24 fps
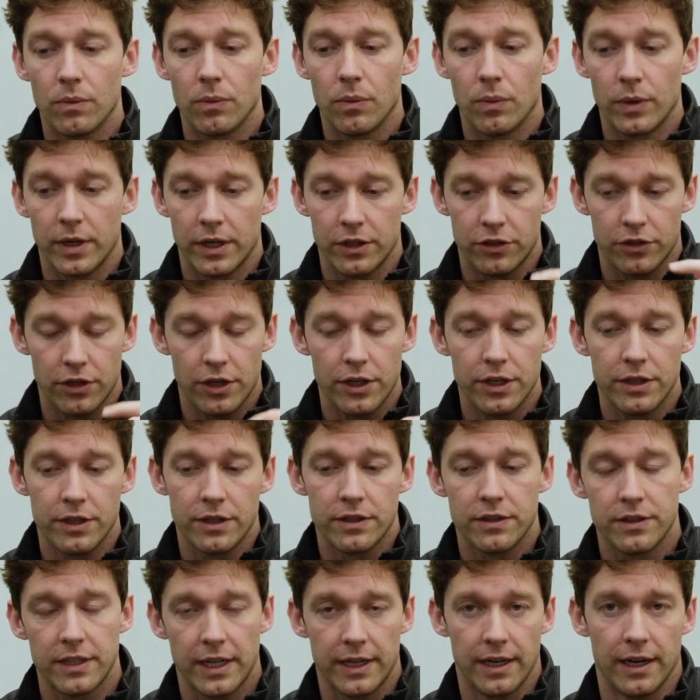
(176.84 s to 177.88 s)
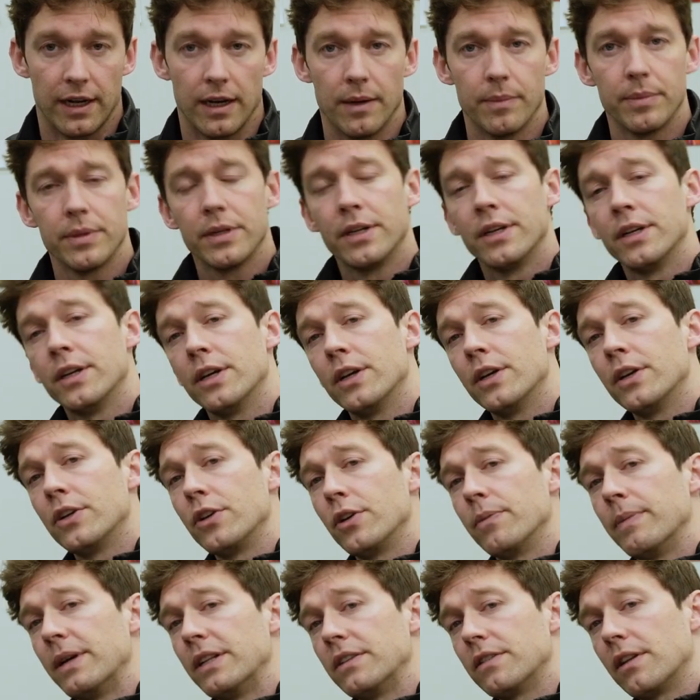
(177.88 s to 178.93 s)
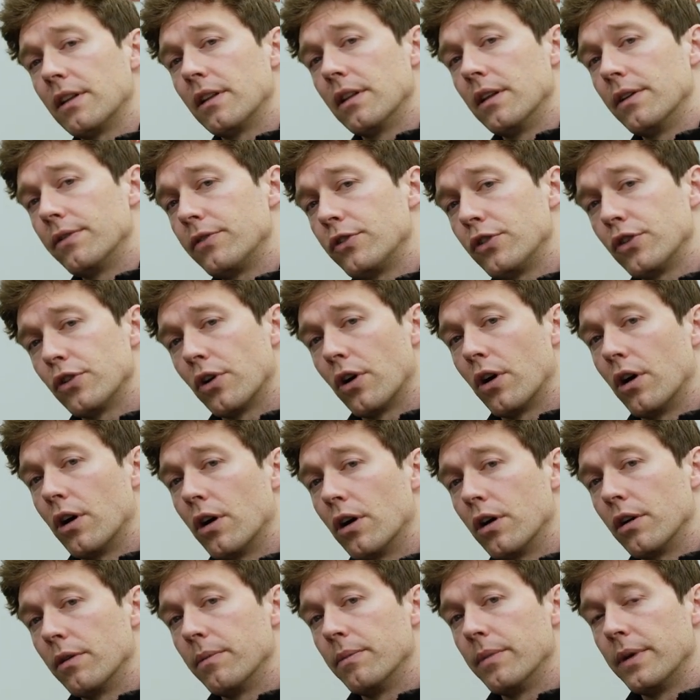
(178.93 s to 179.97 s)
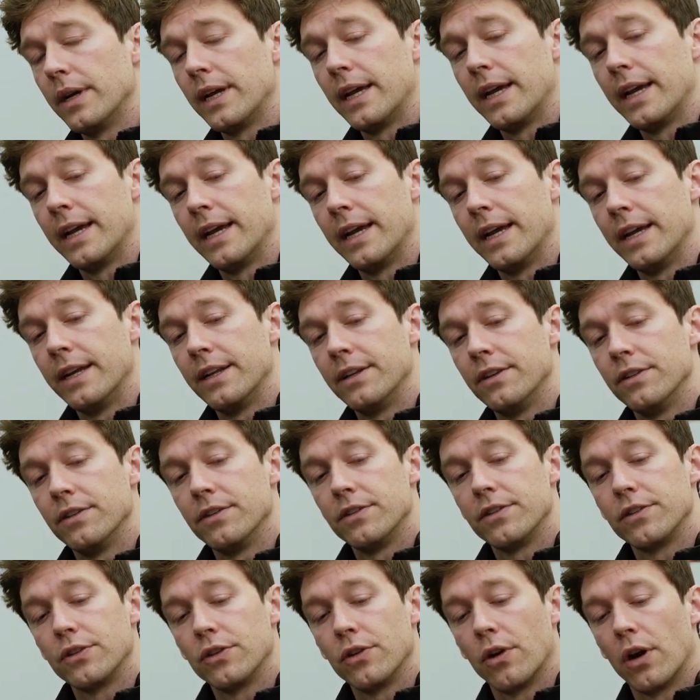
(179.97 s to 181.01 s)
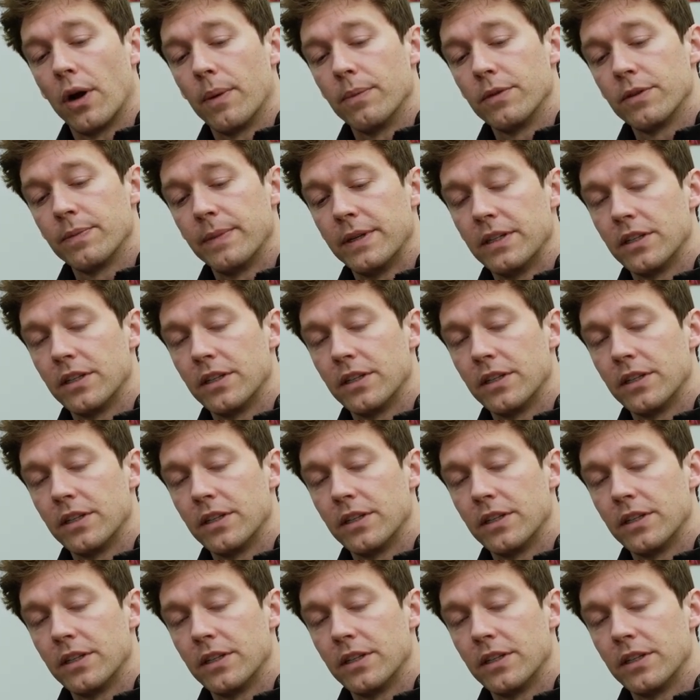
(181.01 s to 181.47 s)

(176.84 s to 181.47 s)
when I show you in the setup, you're meant to lift your arm and your arm is